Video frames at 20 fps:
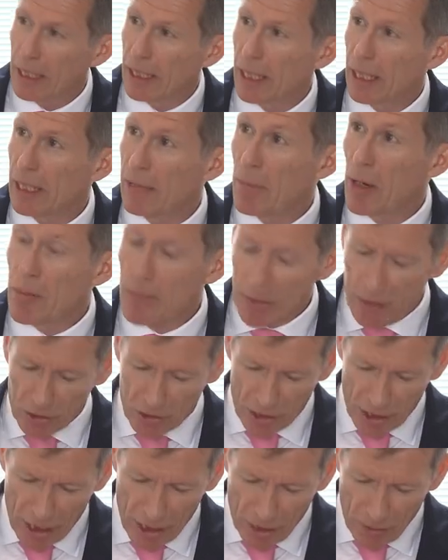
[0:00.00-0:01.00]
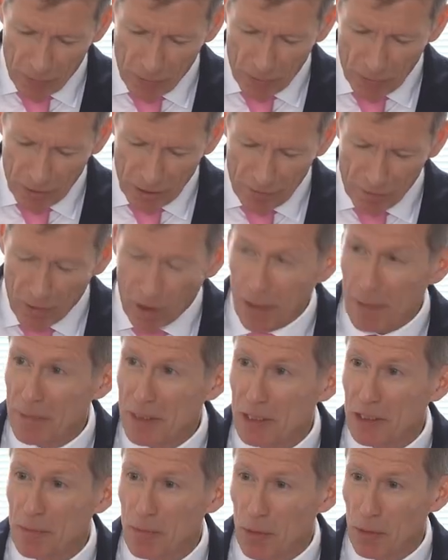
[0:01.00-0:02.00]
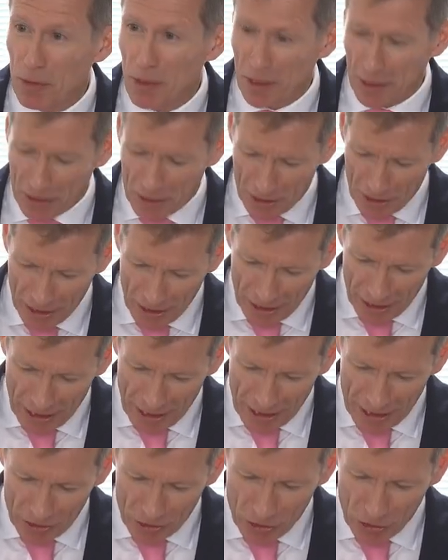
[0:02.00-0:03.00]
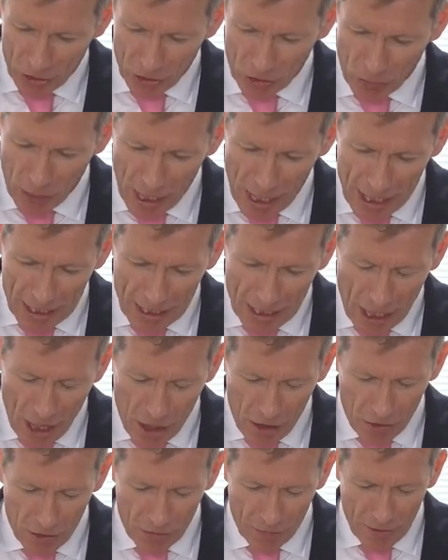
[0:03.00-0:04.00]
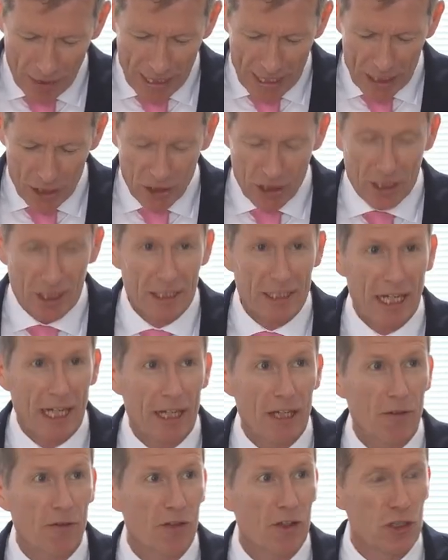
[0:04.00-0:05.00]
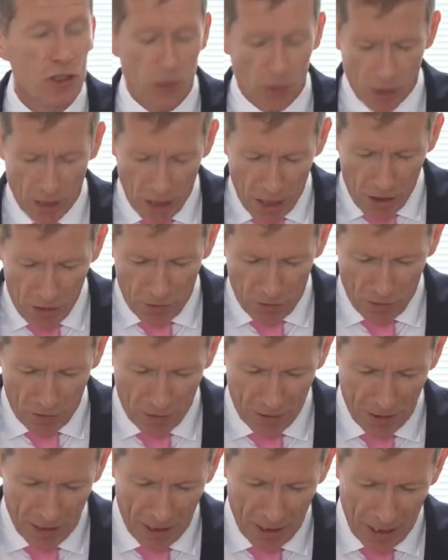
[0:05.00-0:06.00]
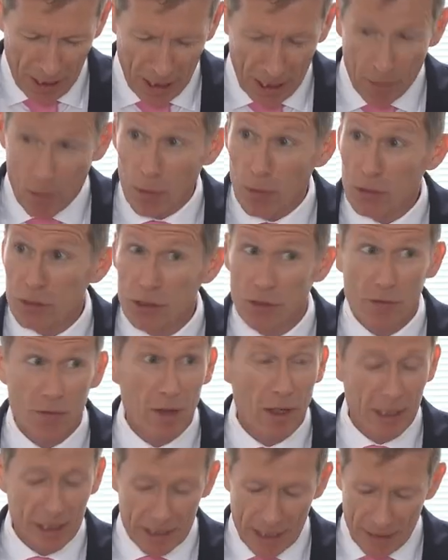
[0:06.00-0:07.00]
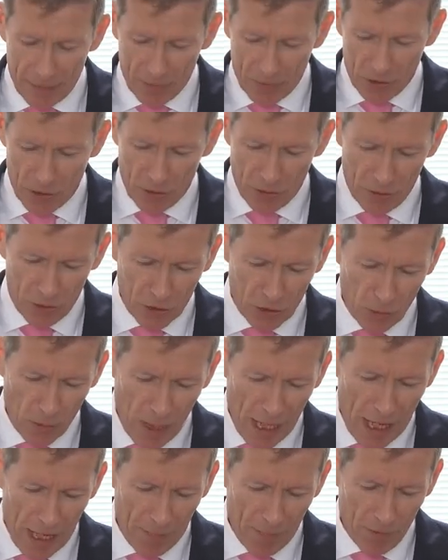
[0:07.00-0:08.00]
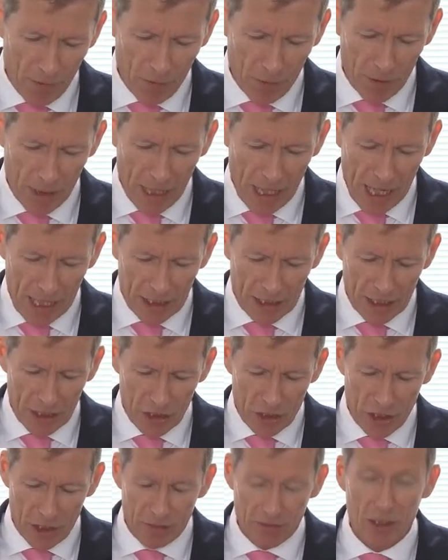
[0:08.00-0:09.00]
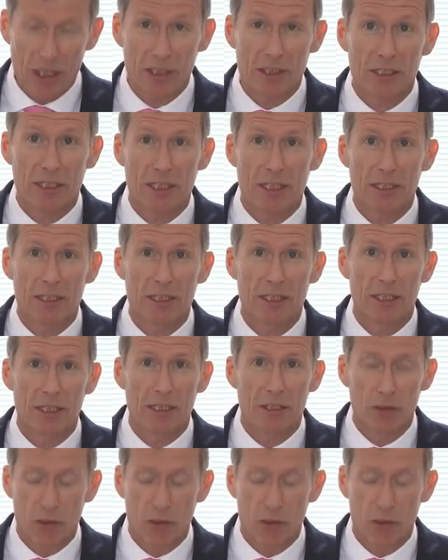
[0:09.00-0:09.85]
In a moment, I will invite Mr. Morgan to swear the oath of allegiance and official oath. I will also invite him to swear before the Acting Chief Justice the